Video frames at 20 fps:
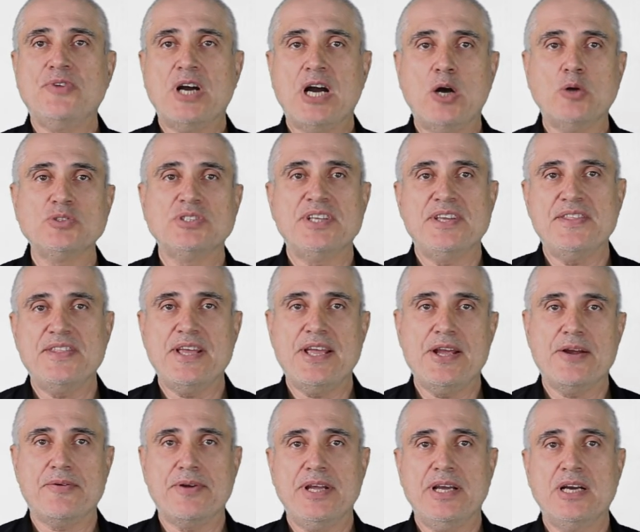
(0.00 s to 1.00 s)
of housing in
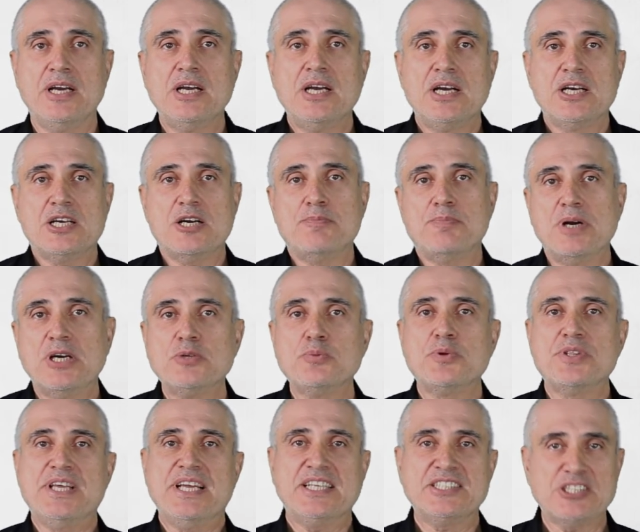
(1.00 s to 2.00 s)
the area,
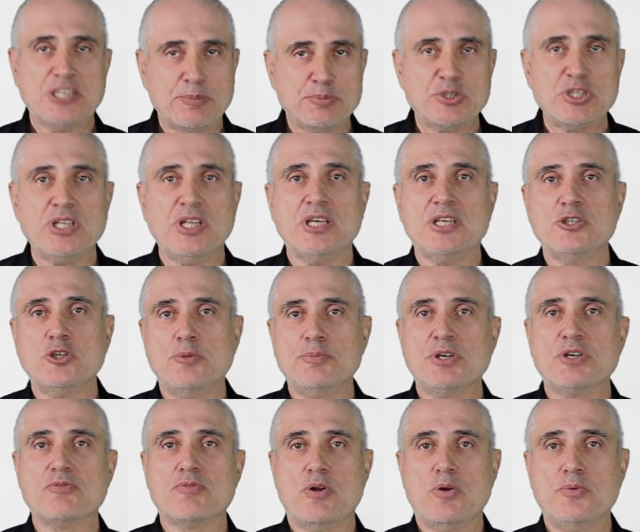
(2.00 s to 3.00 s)
combined with the exceptional
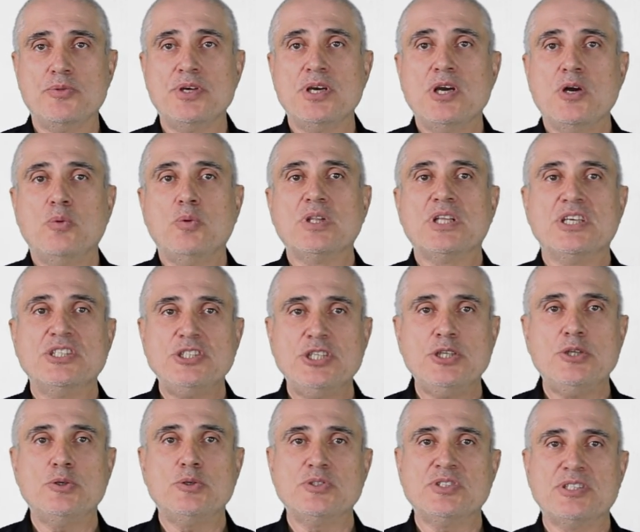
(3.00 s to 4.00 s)
economic growth, will
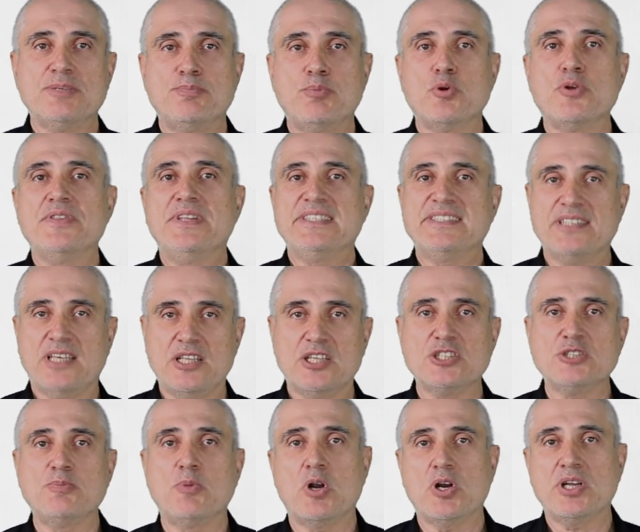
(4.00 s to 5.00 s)
continue to support the
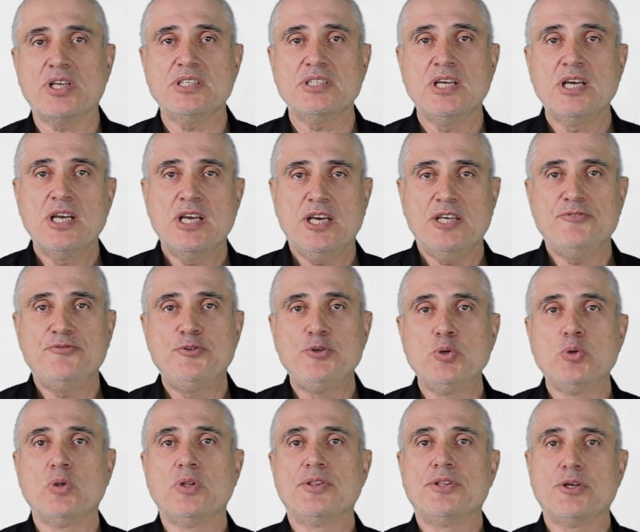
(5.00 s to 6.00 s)
seller's market and
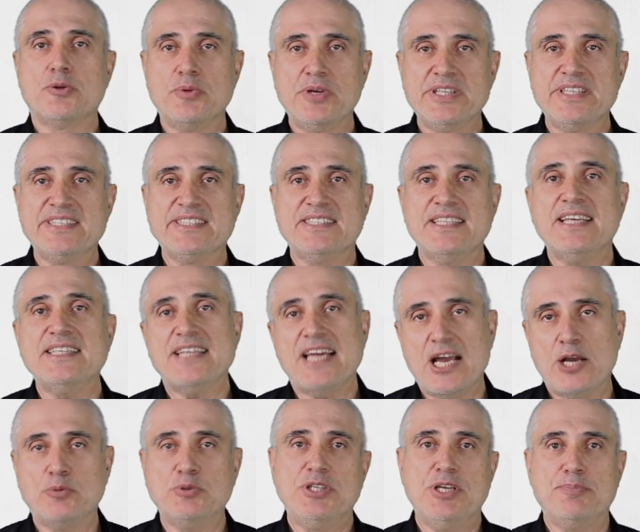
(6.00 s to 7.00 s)
fuel the real estate
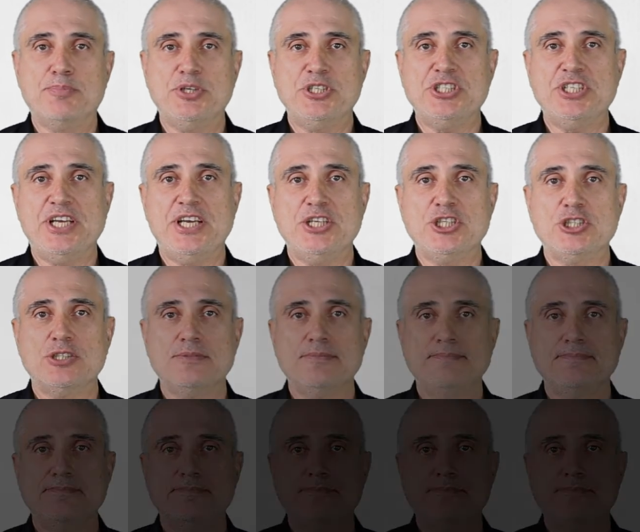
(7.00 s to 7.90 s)
equity appreciation.